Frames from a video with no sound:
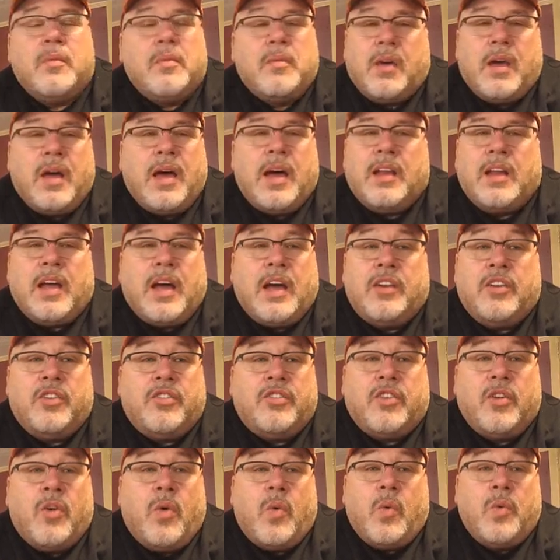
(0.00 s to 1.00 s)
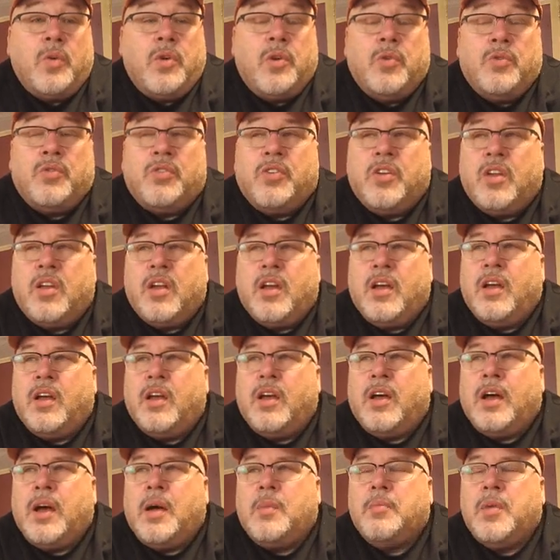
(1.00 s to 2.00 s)
I just don't use it.
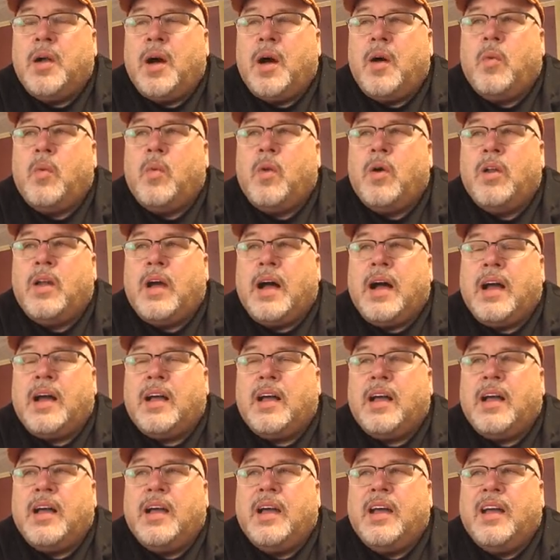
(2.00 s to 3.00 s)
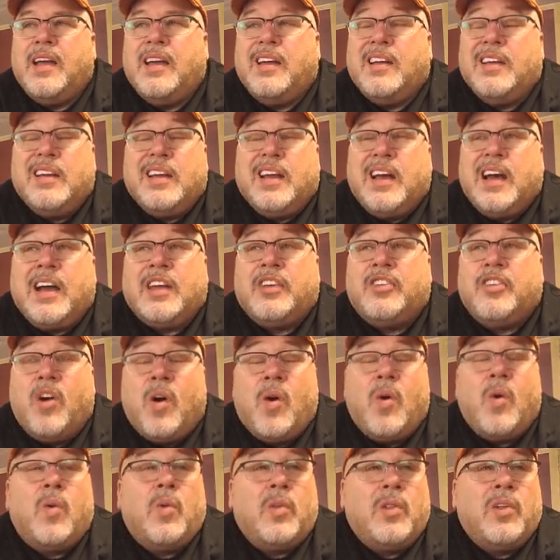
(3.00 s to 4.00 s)
I'm not one. I
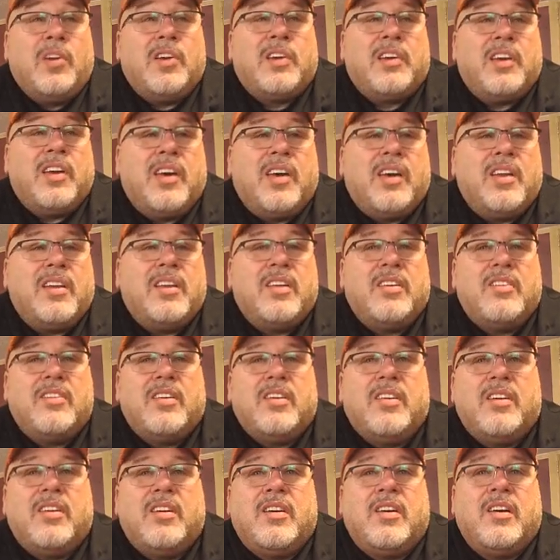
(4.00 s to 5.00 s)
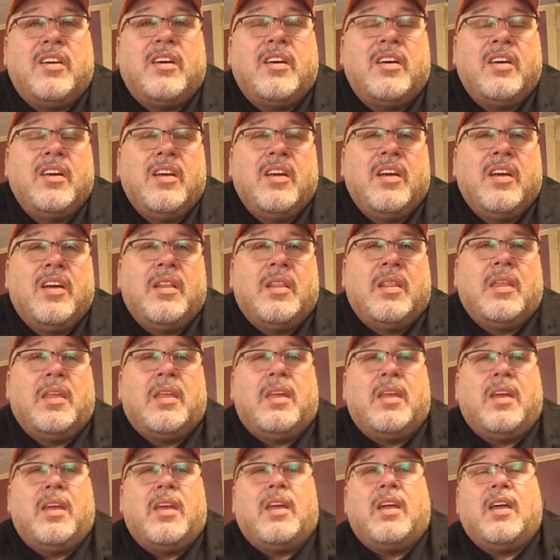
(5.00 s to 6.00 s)
don't look at it.
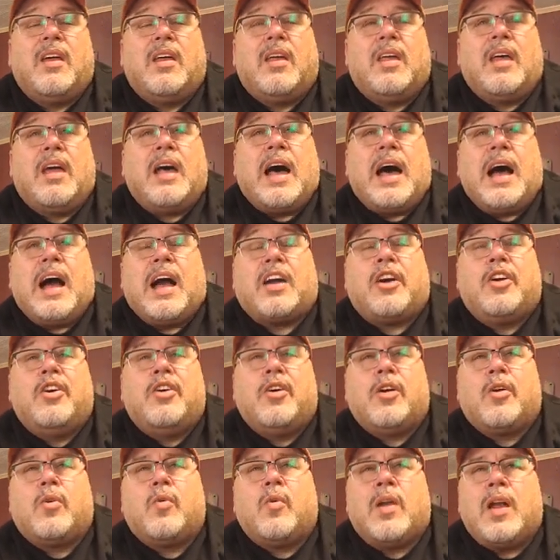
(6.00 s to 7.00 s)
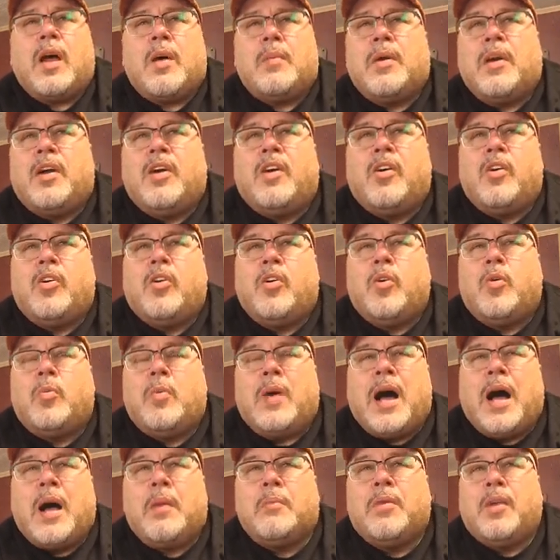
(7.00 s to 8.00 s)
I cook when I'm at home.
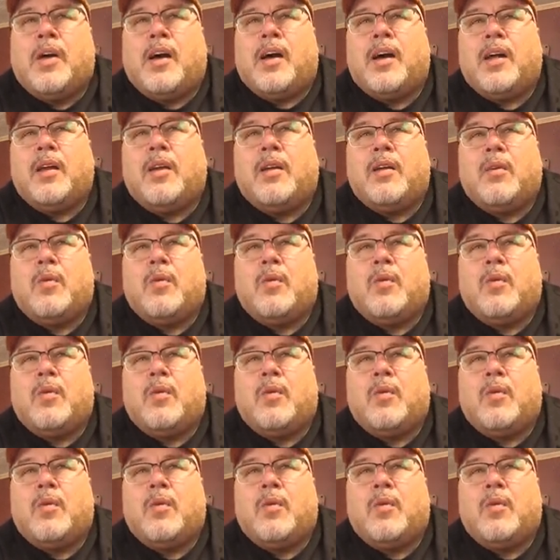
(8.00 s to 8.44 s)
I'm not